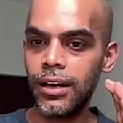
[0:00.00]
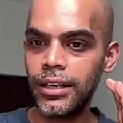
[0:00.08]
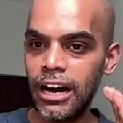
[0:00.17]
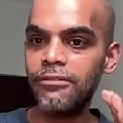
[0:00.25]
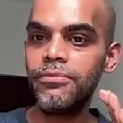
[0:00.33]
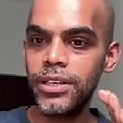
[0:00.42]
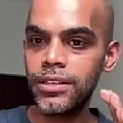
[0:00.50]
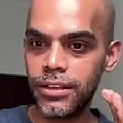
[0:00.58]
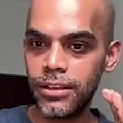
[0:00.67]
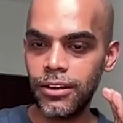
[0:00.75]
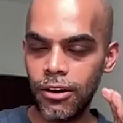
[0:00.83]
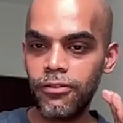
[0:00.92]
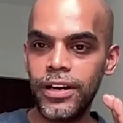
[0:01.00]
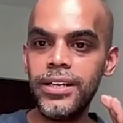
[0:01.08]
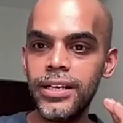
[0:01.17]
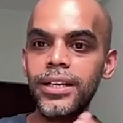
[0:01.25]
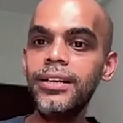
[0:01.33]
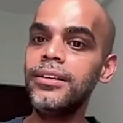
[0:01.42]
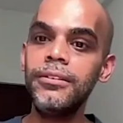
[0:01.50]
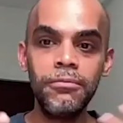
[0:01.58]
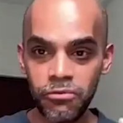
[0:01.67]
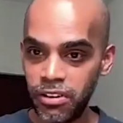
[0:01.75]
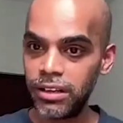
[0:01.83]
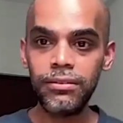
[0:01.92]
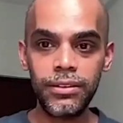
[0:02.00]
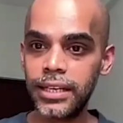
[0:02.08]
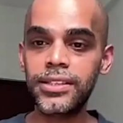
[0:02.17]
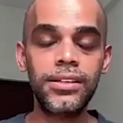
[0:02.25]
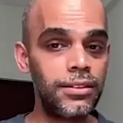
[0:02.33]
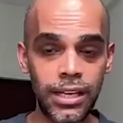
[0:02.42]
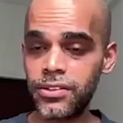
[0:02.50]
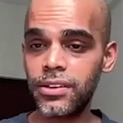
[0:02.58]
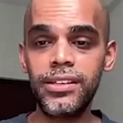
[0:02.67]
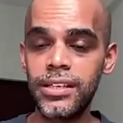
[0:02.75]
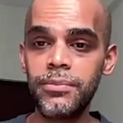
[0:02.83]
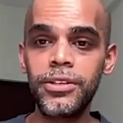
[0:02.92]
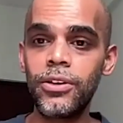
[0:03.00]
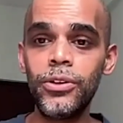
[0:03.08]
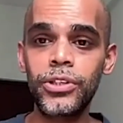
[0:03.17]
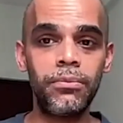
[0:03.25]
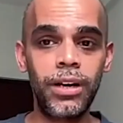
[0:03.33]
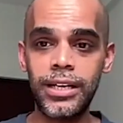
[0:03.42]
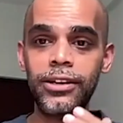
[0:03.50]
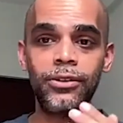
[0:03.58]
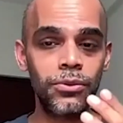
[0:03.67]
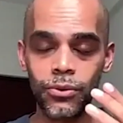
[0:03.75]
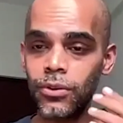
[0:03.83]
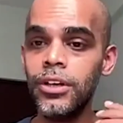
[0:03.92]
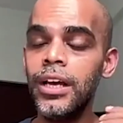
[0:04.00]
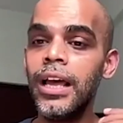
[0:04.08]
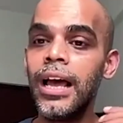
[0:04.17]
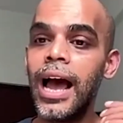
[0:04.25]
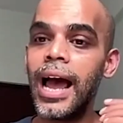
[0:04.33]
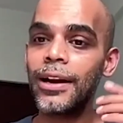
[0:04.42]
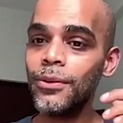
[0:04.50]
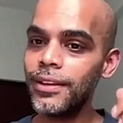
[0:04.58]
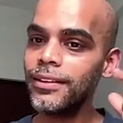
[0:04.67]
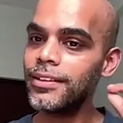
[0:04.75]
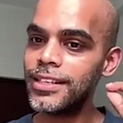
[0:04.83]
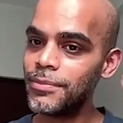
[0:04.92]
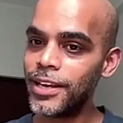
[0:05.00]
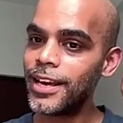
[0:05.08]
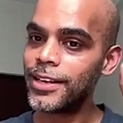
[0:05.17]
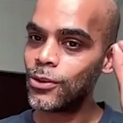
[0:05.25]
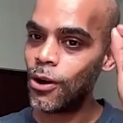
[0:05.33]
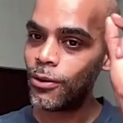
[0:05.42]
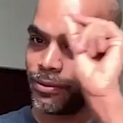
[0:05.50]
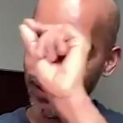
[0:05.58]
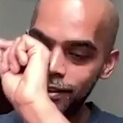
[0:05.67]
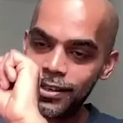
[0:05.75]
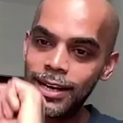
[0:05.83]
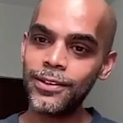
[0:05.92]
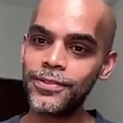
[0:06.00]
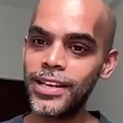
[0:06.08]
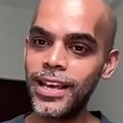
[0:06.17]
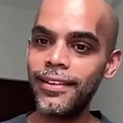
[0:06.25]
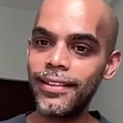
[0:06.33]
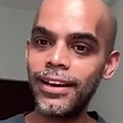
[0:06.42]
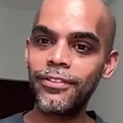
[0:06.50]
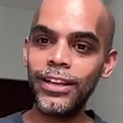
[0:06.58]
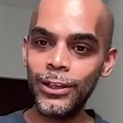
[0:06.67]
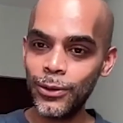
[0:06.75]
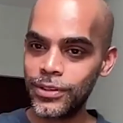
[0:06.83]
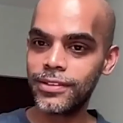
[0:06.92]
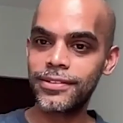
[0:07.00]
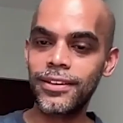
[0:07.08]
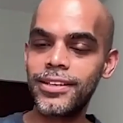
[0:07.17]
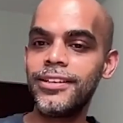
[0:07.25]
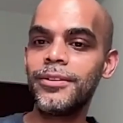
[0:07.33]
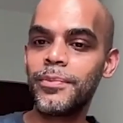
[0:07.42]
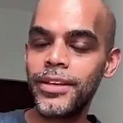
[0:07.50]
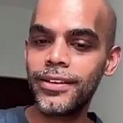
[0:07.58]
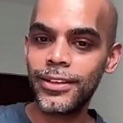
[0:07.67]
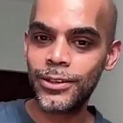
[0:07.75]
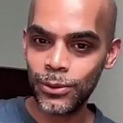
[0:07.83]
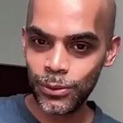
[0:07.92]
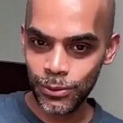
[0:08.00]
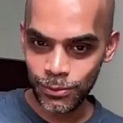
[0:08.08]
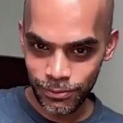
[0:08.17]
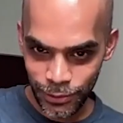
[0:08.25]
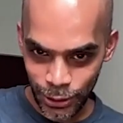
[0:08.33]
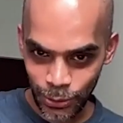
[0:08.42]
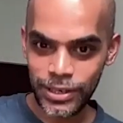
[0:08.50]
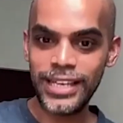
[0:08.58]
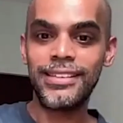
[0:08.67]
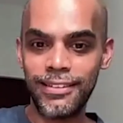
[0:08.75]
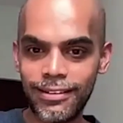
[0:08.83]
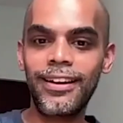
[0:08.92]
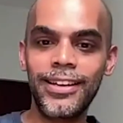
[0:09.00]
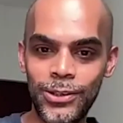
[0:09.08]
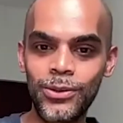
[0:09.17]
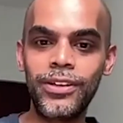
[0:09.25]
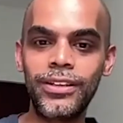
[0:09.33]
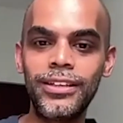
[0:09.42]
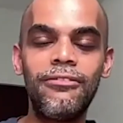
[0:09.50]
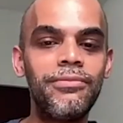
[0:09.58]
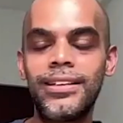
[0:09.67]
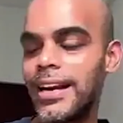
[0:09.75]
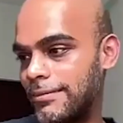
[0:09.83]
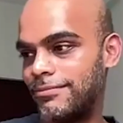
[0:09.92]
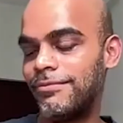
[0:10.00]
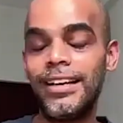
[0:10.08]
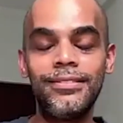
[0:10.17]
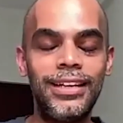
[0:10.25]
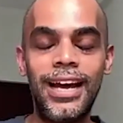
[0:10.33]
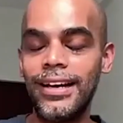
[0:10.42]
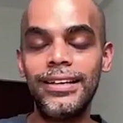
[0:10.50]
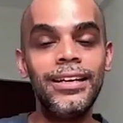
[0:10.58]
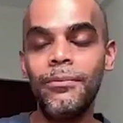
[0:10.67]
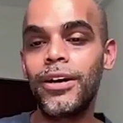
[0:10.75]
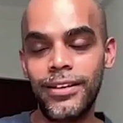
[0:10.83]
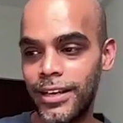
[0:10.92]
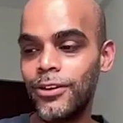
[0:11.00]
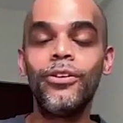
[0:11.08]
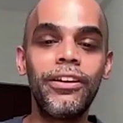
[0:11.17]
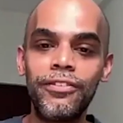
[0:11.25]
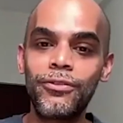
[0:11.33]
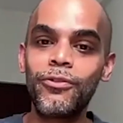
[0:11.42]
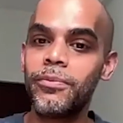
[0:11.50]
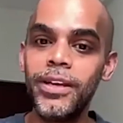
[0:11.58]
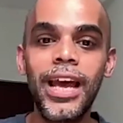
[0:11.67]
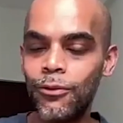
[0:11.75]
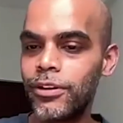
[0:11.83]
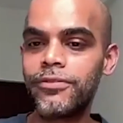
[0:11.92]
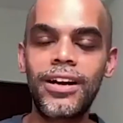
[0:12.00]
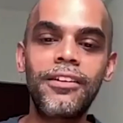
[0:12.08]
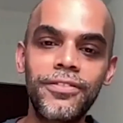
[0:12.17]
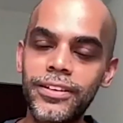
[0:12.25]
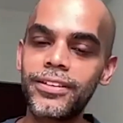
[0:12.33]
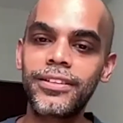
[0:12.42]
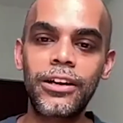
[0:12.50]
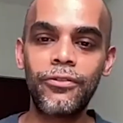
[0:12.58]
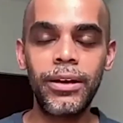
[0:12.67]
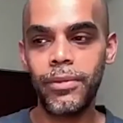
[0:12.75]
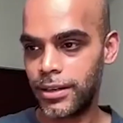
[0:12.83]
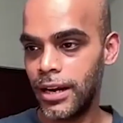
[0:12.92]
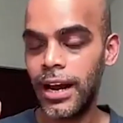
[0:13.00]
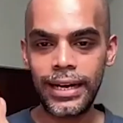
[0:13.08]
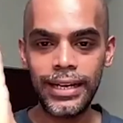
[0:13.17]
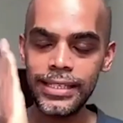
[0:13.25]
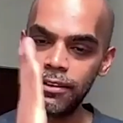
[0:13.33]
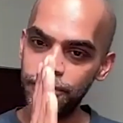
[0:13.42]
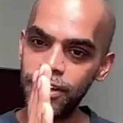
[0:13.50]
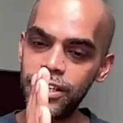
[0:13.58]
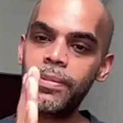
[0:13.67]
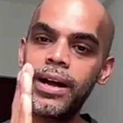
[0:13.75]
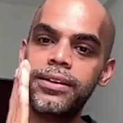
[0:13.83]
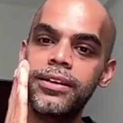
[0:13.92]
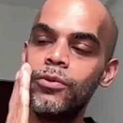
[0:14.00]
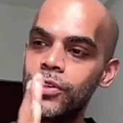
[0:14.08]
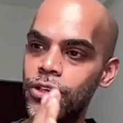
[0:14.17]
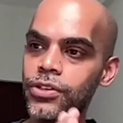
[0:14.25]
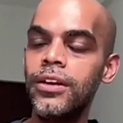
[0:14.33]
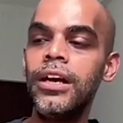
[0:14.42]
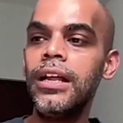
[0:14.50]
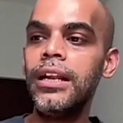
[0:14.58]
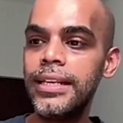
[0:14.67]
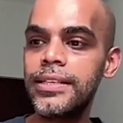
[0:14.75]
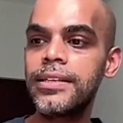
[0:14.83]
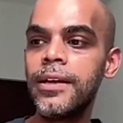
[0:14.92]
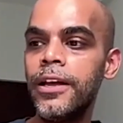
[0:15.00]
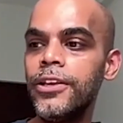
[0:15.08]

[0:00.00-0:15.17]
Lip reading: government of India. Well, that's a reasonable solution, but I don't think the DMK has gone to the extent of saying that we'll use this 30-year period to, decentralize union government. But if it were me, I would have drafted it that way. But at least the first part, which is let's,